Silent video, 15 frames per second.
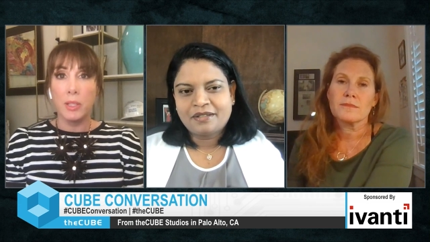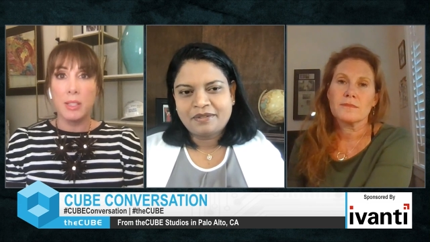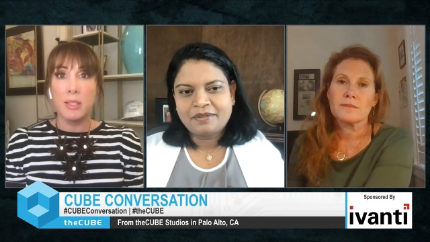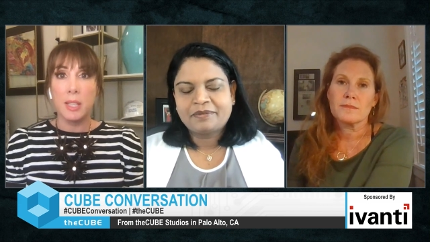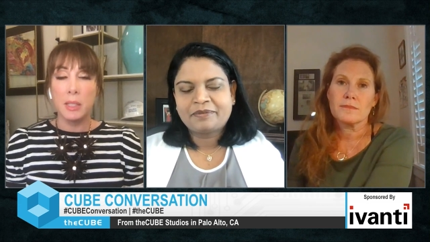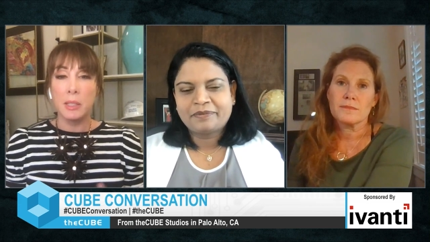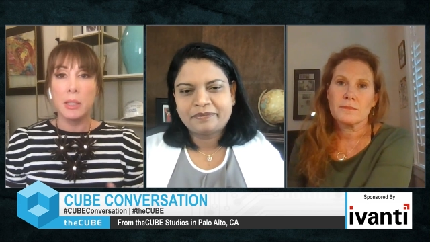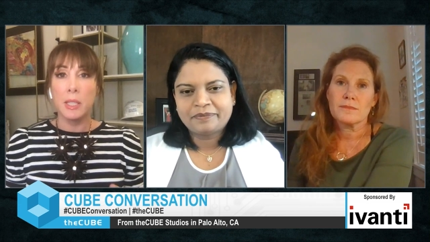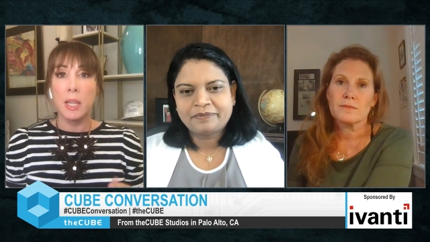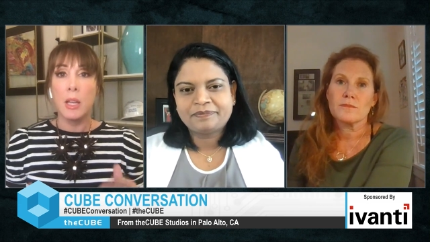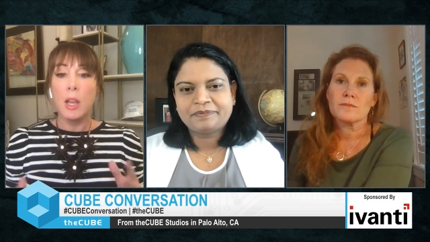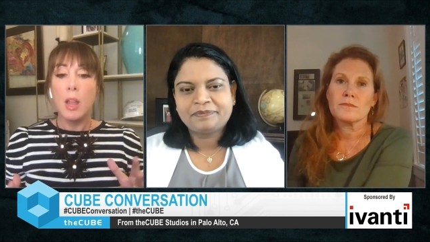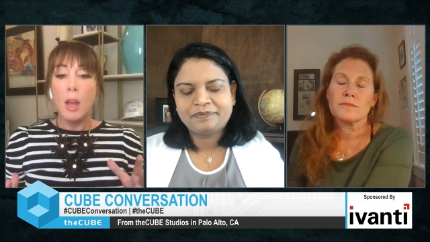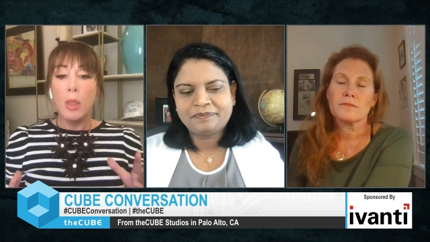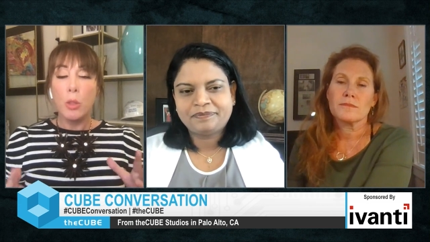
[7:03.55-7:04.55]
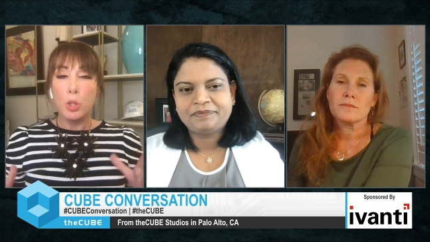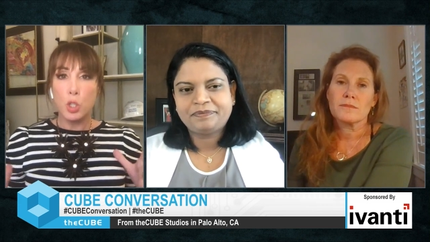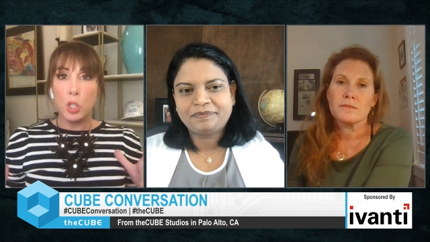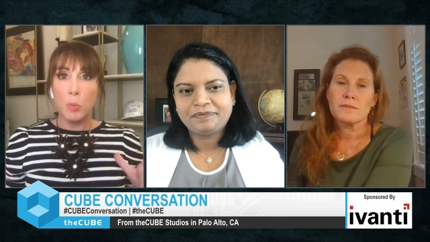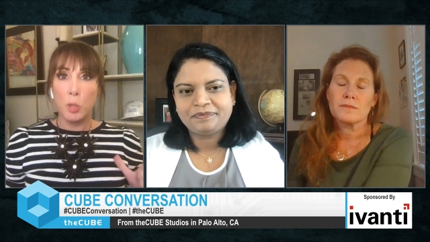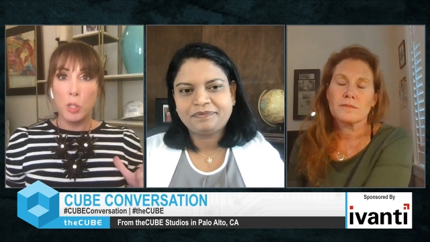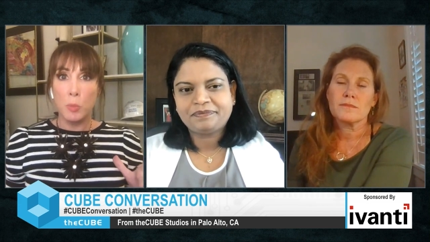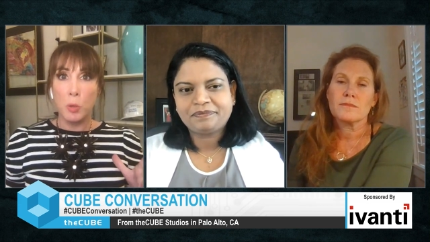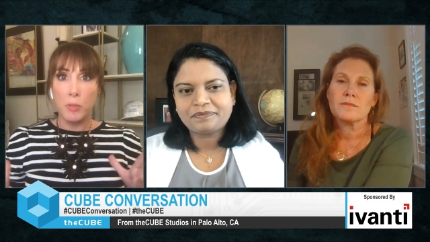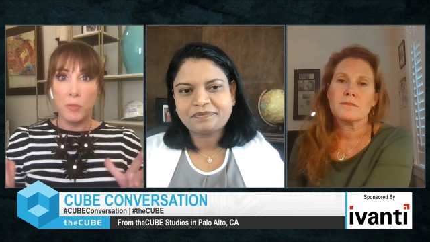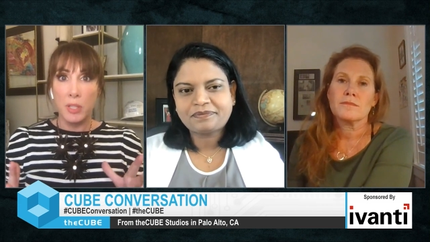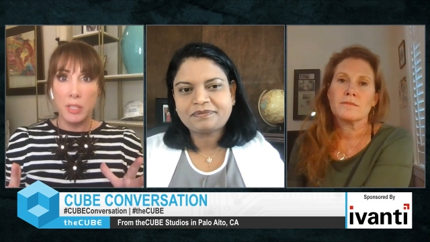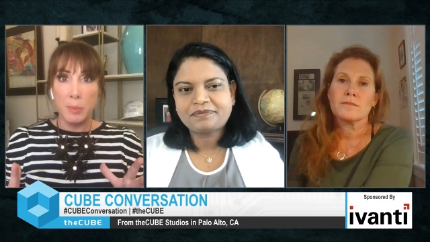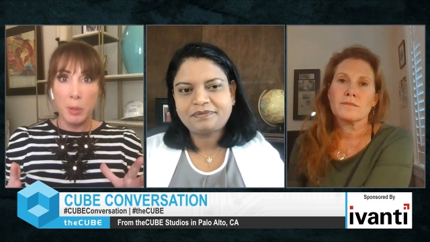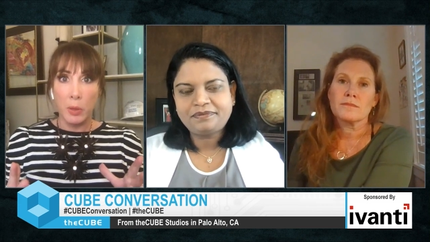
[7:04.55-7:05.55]
Speaker 1: That suddenly there's so much more
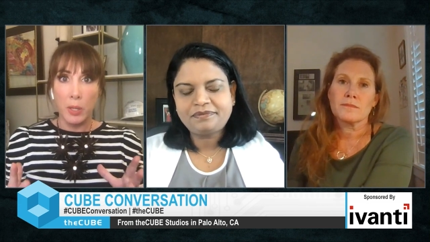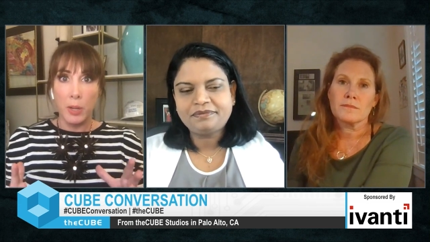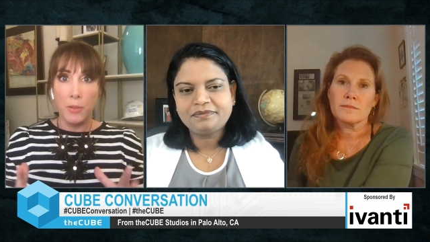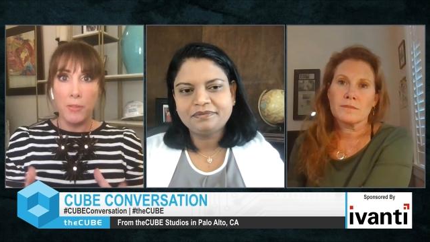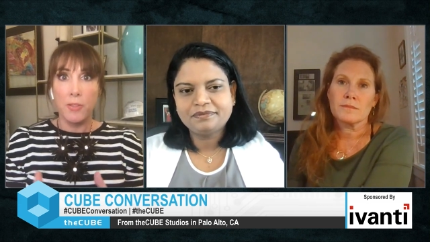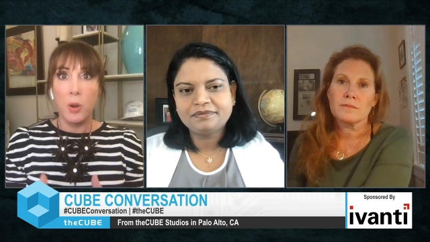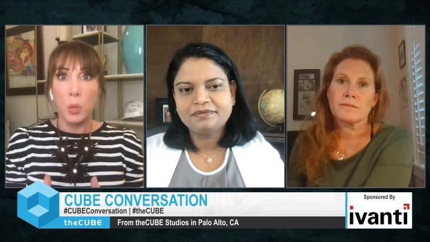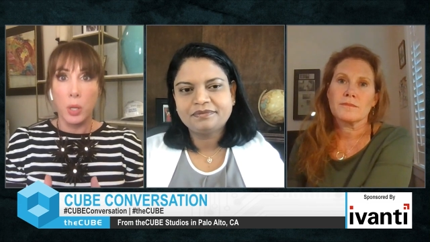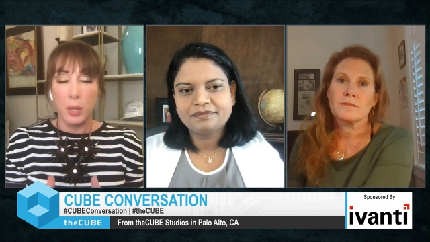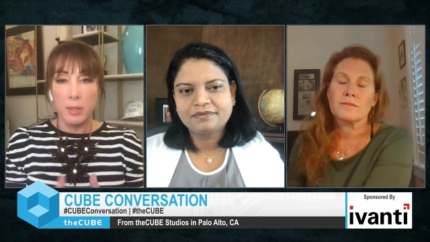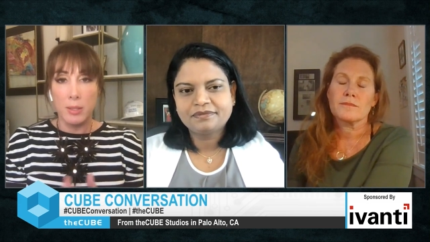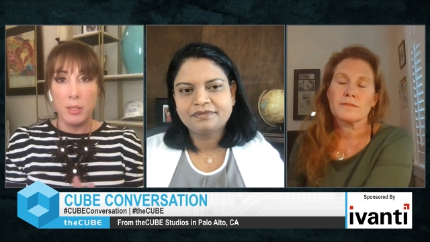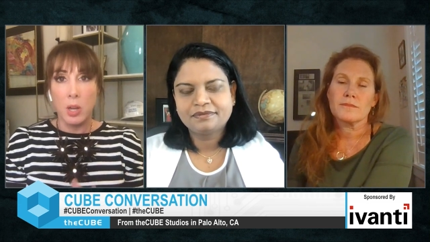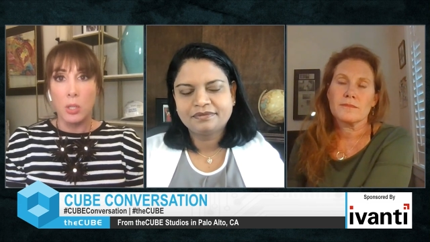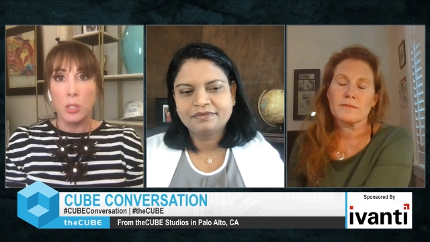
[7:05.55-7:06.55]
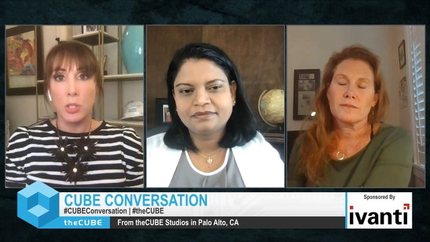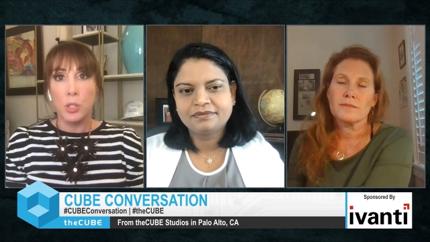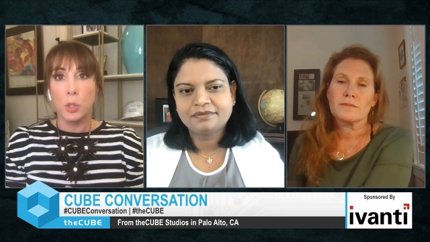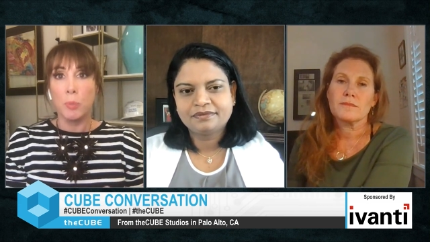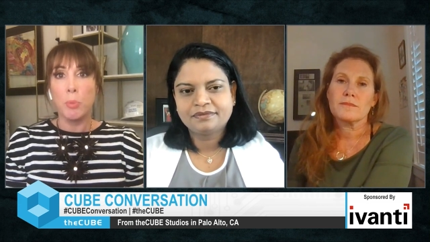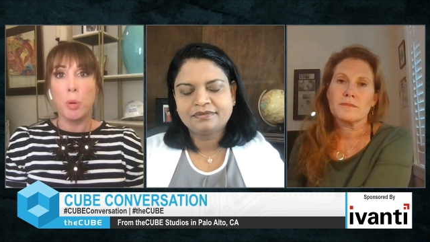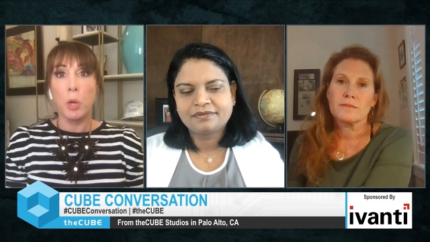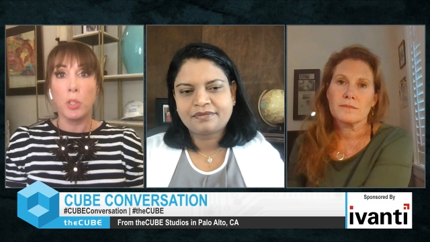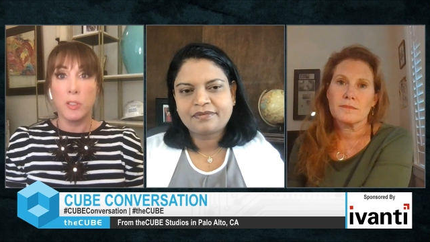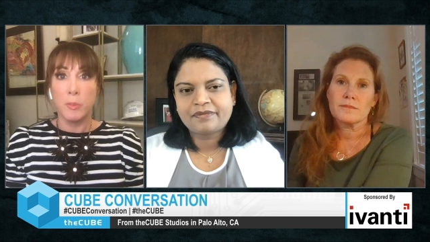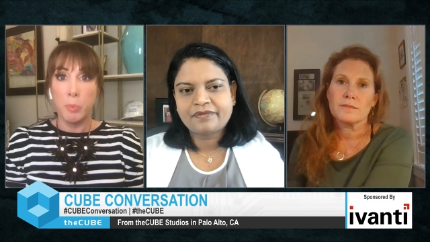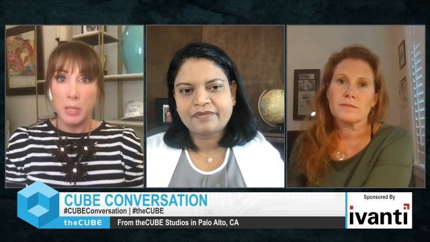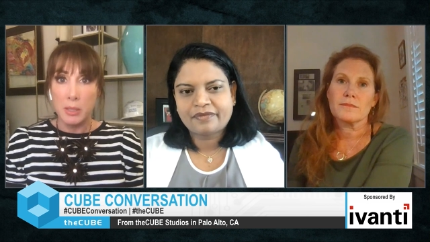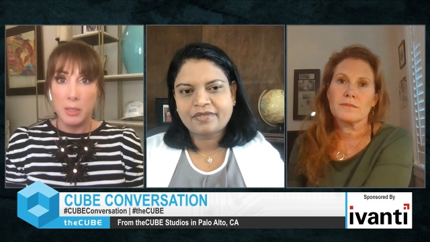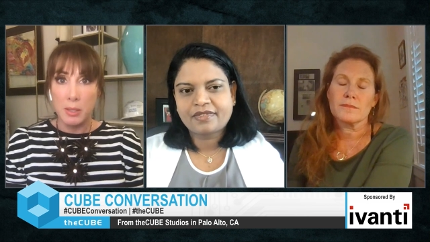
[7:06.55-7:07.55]
visibility and focus on certain parts
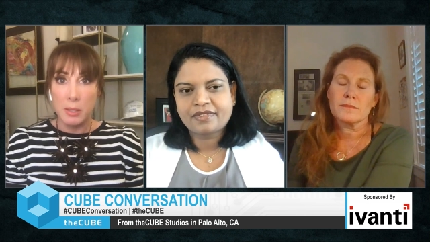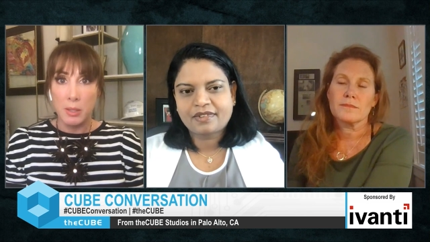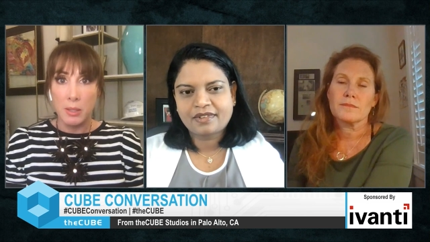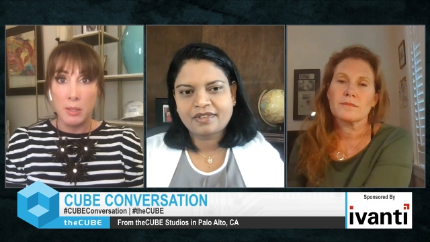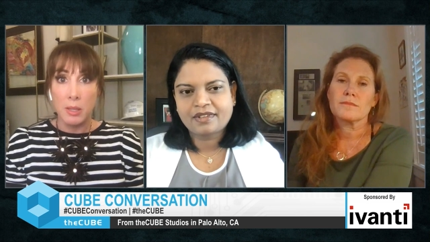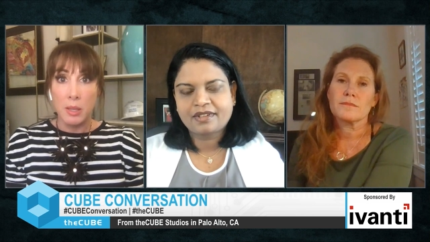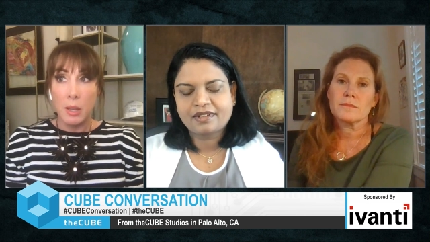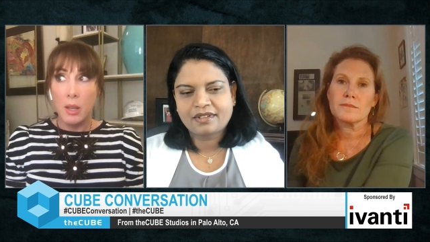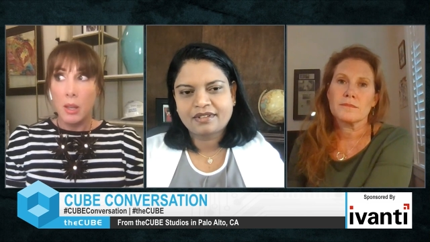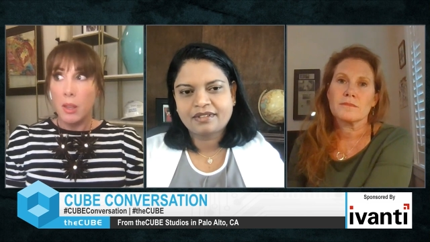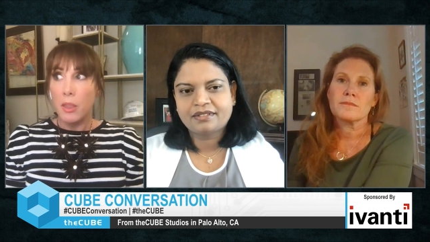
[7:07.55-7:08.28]
of businesses,